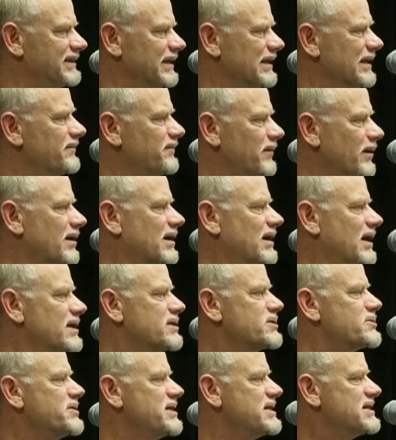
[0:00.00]
and if our
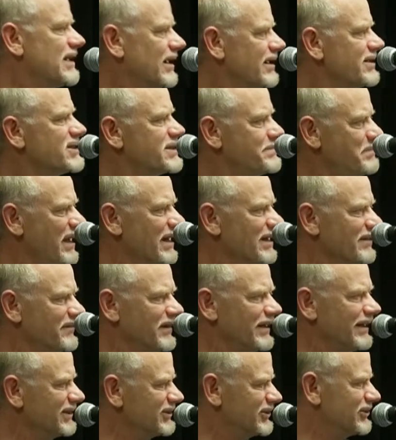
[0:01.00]
country does
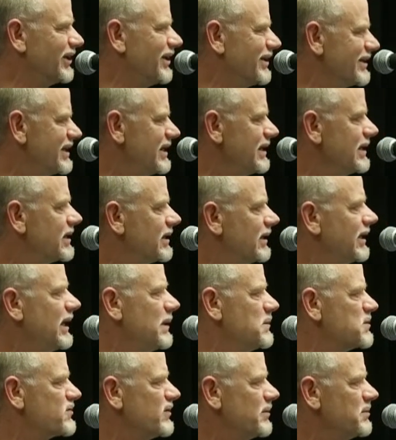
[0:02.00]
benefit, as John Key
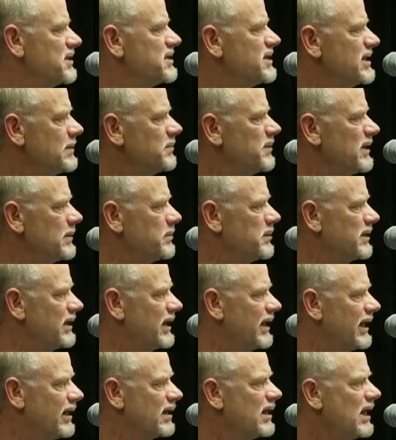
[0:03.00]
claims, from the
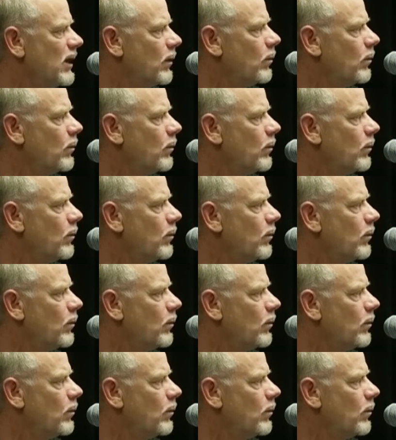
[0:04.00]
TPPA,